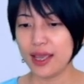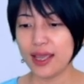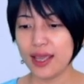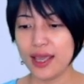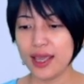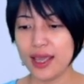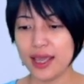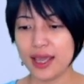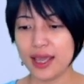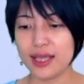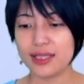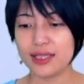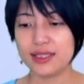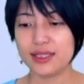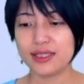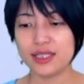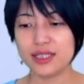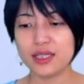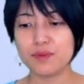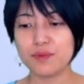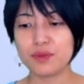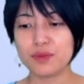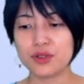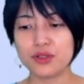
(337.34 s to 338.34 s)
a
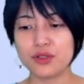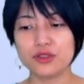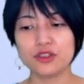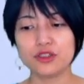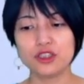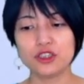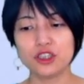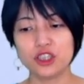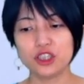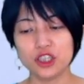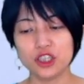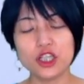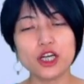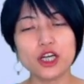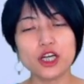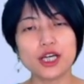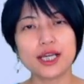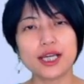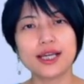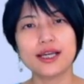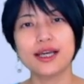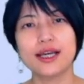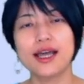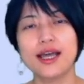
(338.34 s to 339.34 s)
deeper
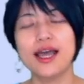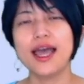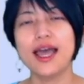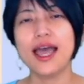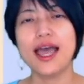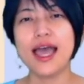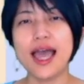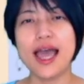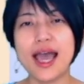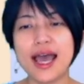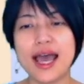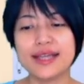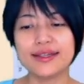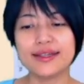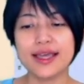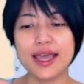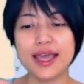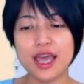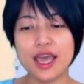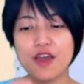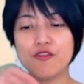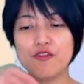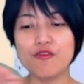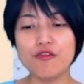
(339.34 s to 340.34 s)
look at
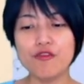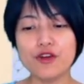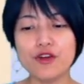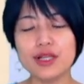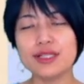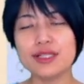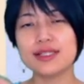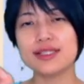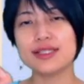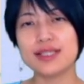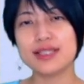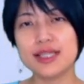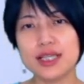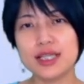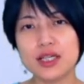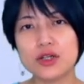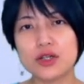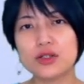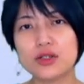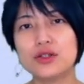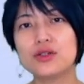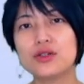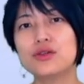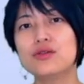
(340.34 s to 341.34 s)
every
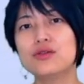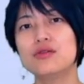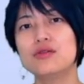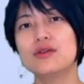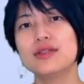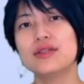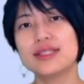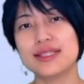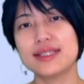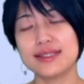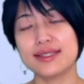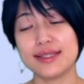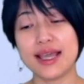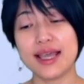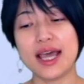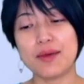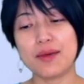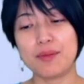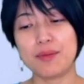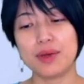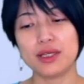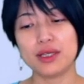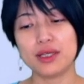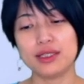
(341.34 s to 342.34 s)
single step
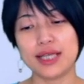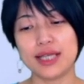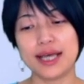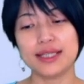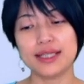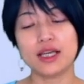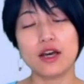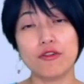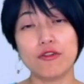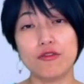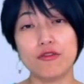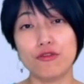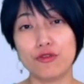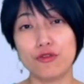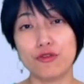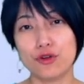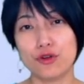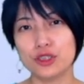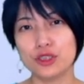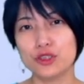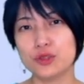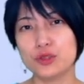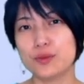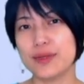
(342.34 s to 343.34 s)
that a for
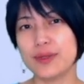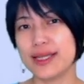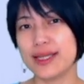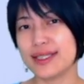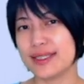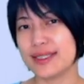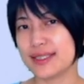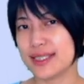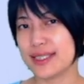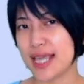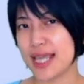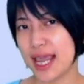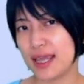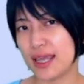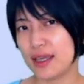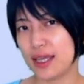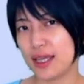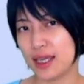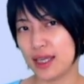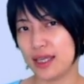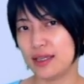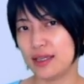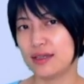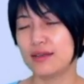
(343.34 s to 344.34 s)
loop is
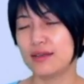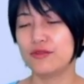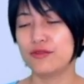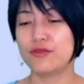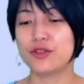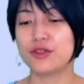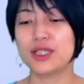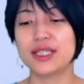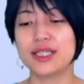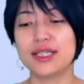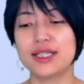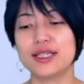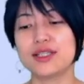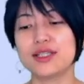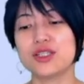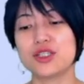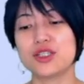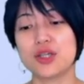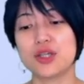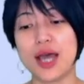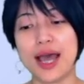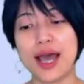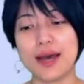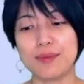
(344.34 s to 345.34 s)
taking for this
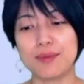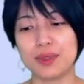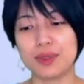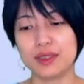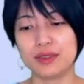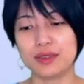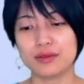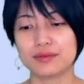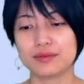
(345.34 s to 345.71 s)
to happen.